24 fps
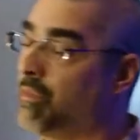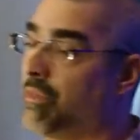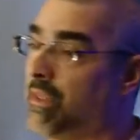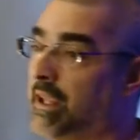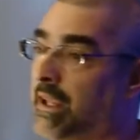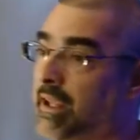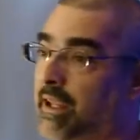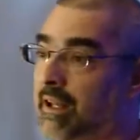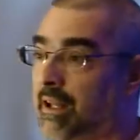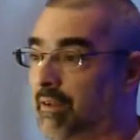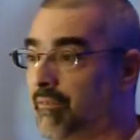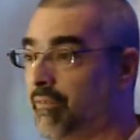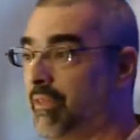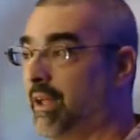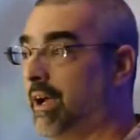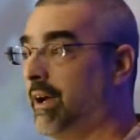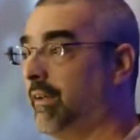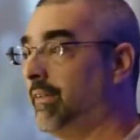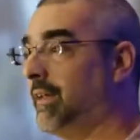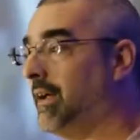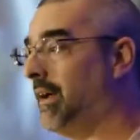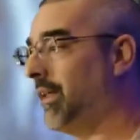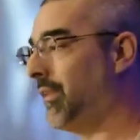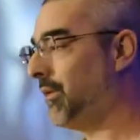thinking of
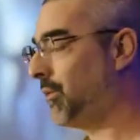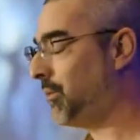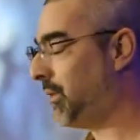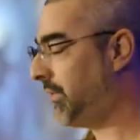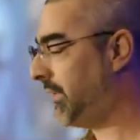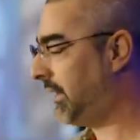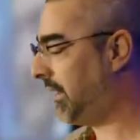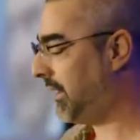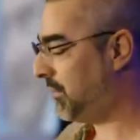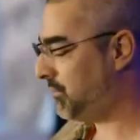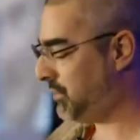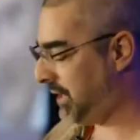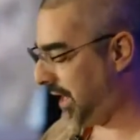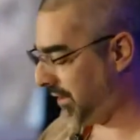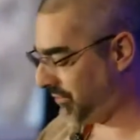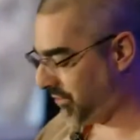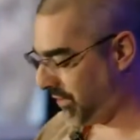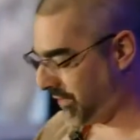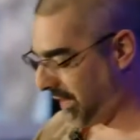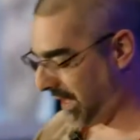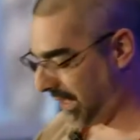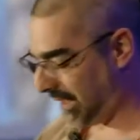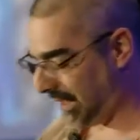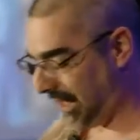there, the other word that comes
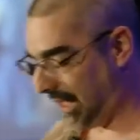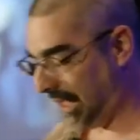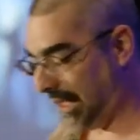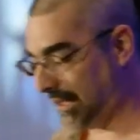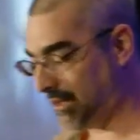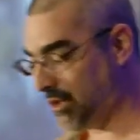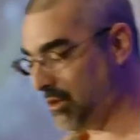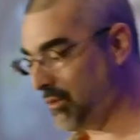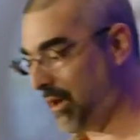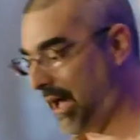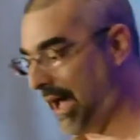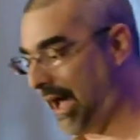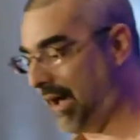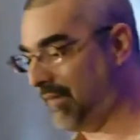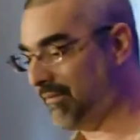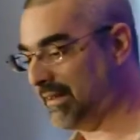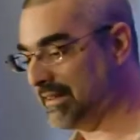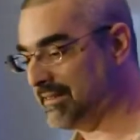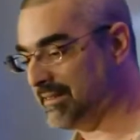after that? You have